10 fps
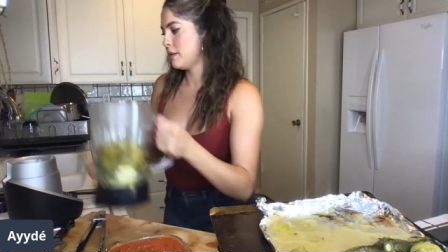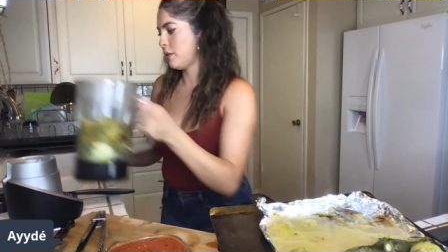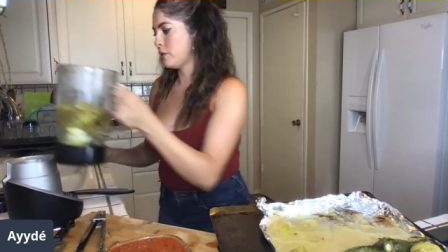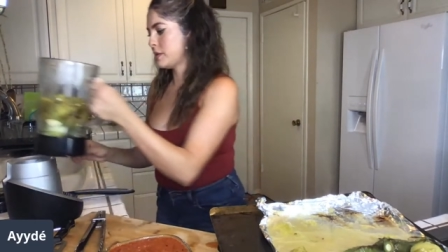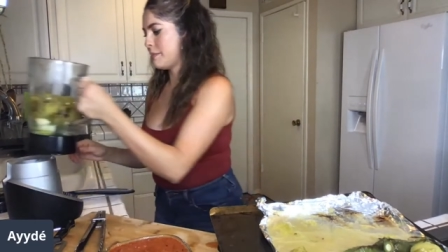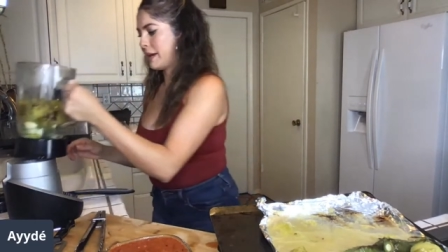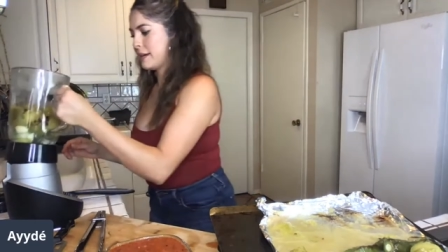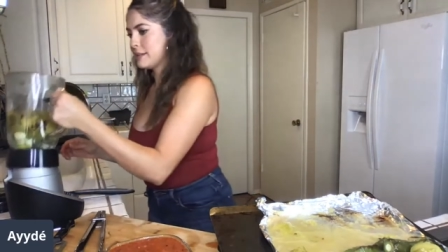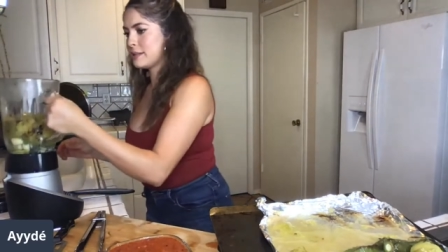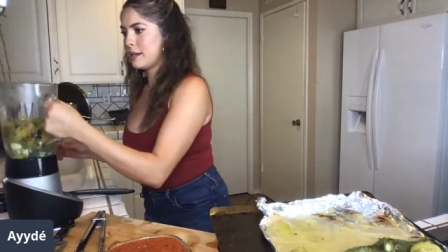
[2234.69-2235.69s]
That was a
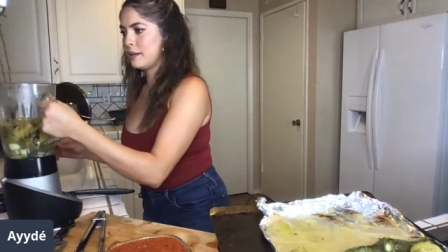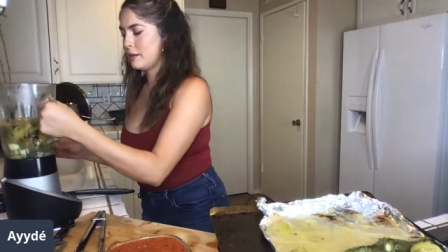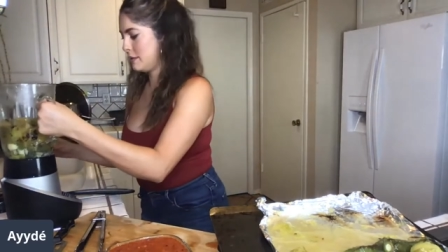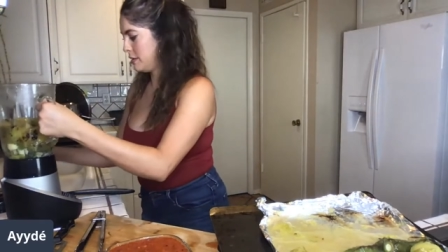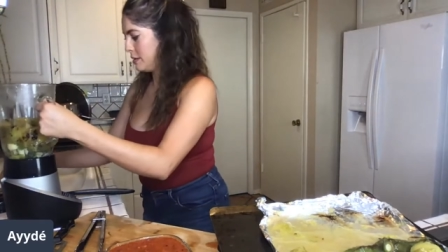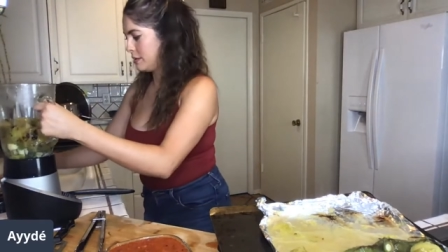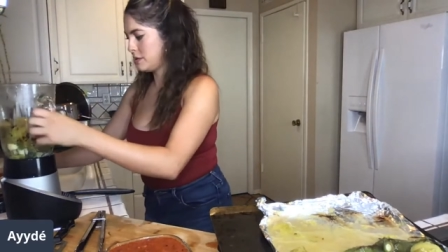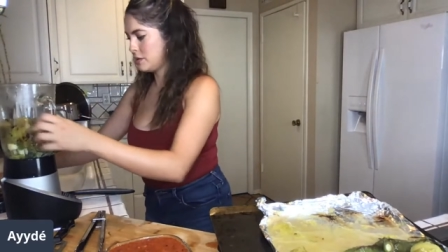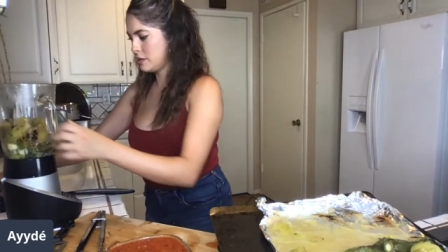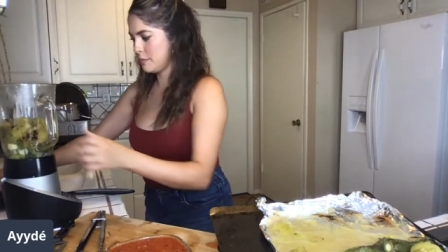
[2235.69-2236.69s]
gasta. So
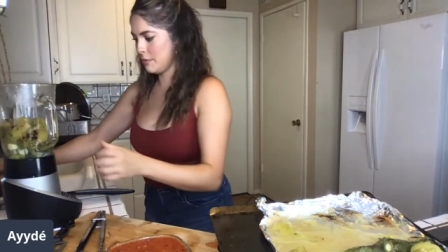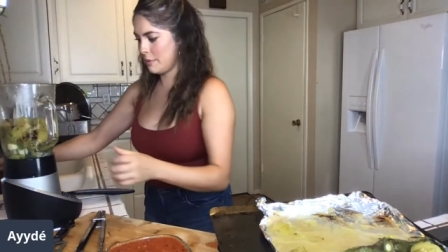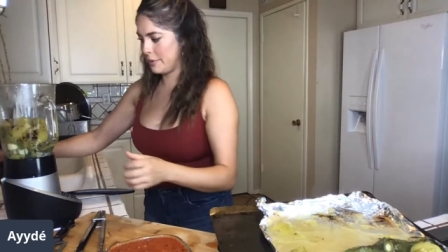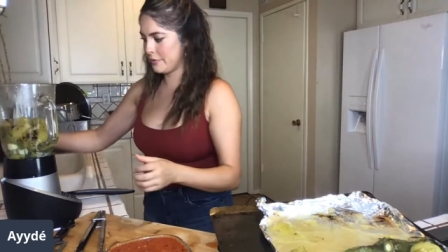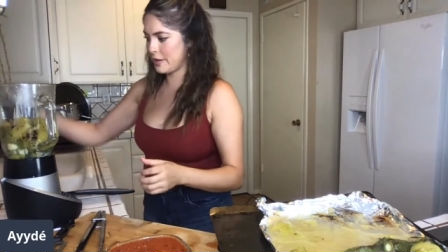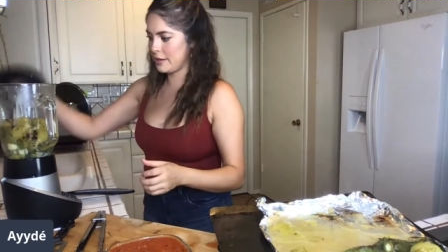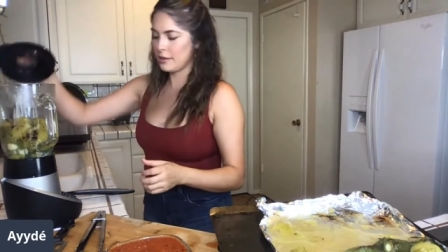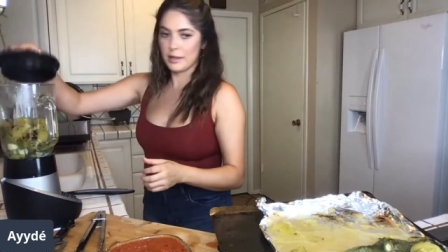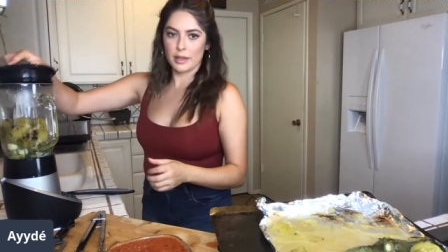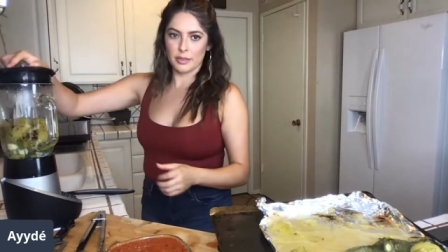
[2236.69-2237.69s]
it's just me and my boyfriend.
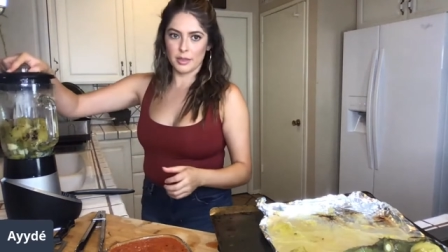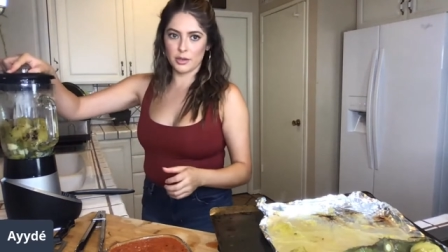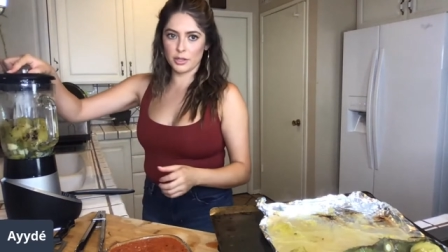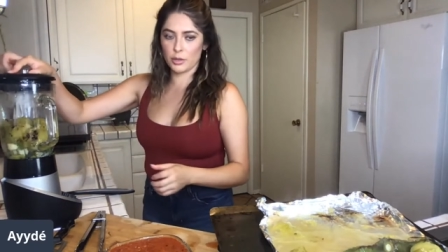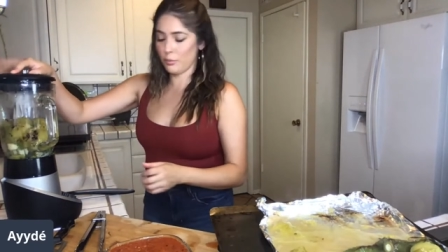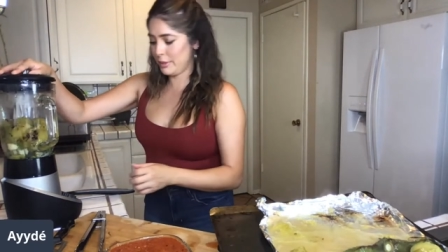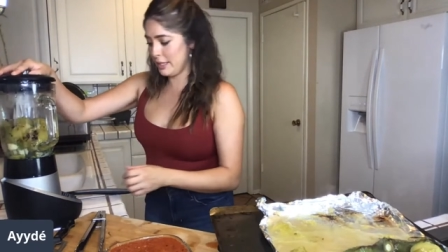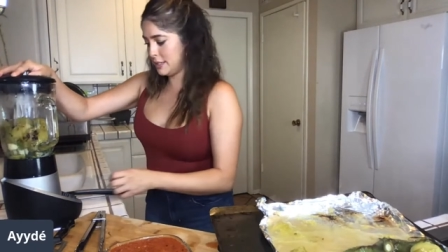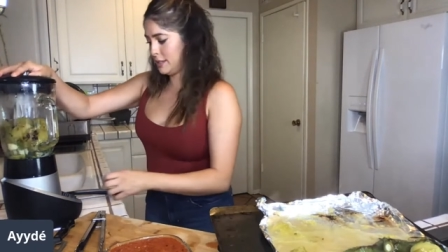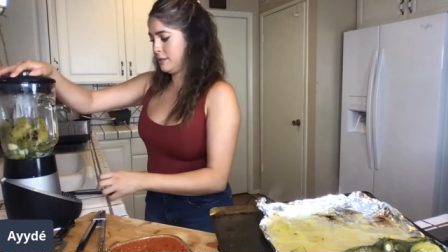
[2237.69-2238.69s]
Now you're gonna go
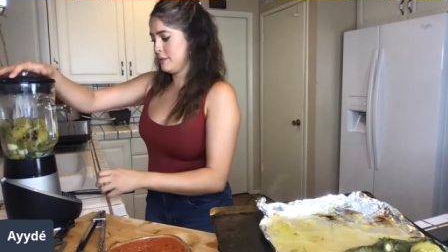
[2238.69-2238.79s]
blend.